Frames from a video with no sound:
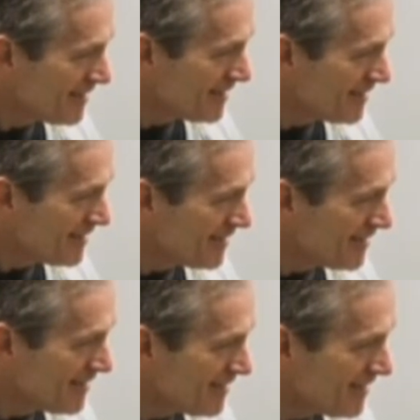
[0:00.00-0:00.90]

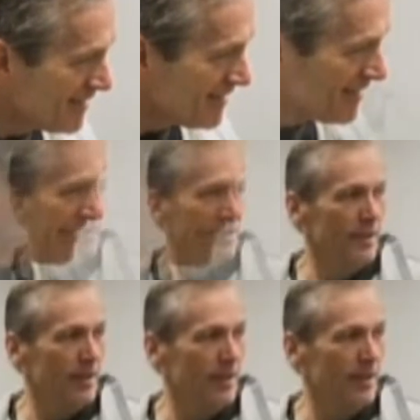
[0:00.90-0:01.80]

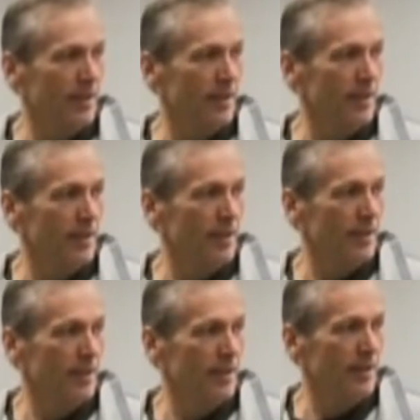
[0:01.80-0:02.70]

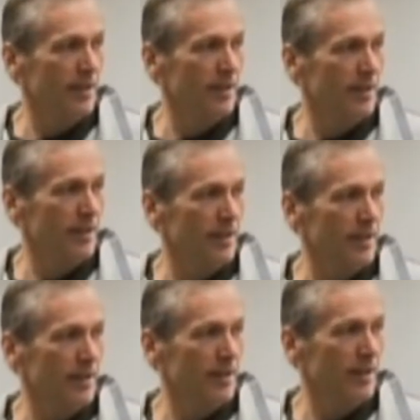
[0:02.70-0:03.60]
[no speech]